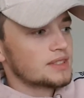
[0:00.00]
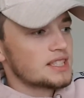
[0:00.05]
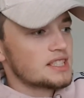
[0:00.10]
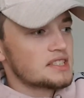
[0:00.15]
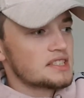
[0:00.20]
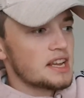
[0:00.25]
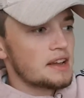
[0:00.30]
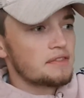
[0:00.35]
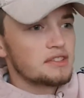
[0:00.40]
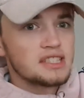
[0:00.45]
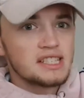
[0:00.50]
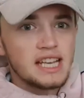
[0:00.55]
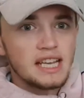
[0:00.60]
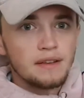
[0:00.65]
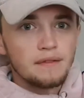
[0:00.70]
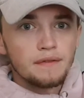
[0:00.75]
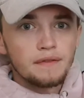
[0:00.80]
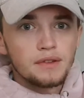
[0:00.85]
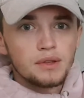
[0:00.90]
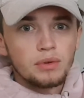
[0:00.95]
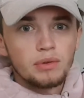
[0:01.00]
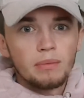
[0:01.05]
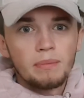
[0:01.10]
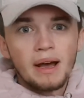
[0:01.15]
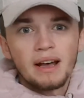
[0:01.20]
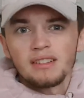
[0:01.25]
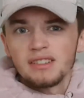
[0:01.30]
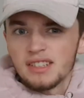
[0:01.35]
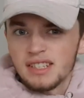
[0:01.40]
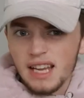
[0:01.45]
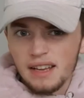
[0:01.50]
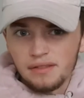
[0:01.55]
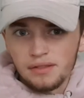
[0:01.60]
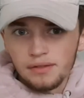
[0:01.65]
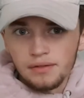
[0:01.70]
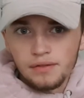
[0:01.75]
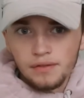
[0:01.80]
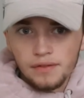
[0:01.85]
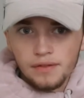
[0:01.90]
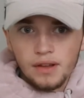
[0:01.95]
17th to about
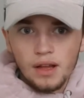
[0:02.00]
7th,